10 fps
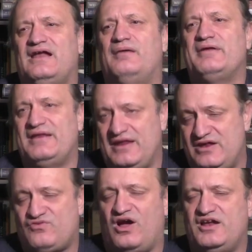I mean, he,
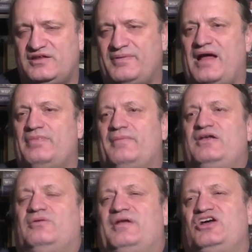he tried to become the
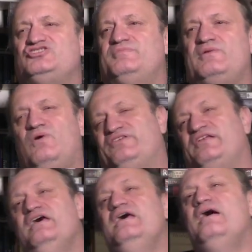main nomination, but he
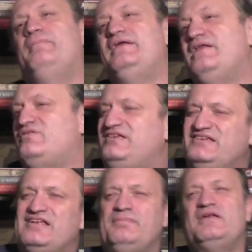wasn't. But you know, there's
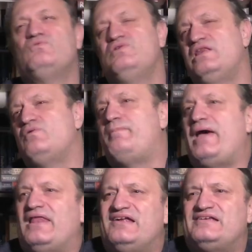just something really
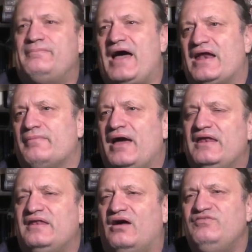rebellious about him.
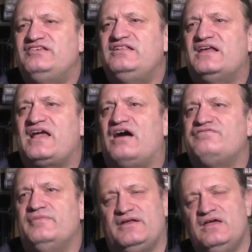And obviously, the
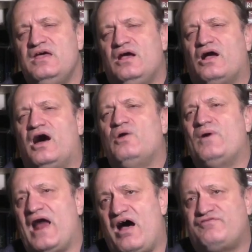government kind of
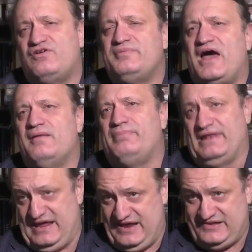went after him down in
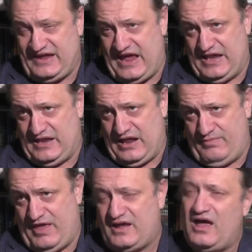Belize, and
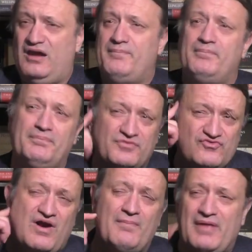um, they kind of
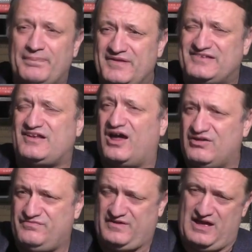drummed up this kind
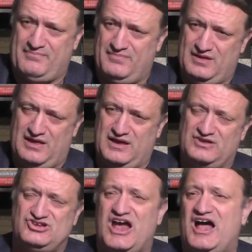of um, uh,
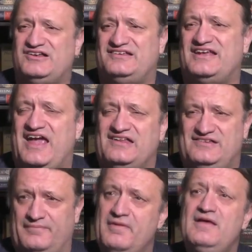charges
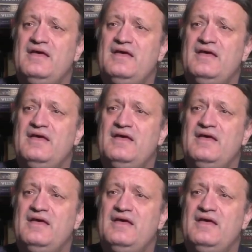against him.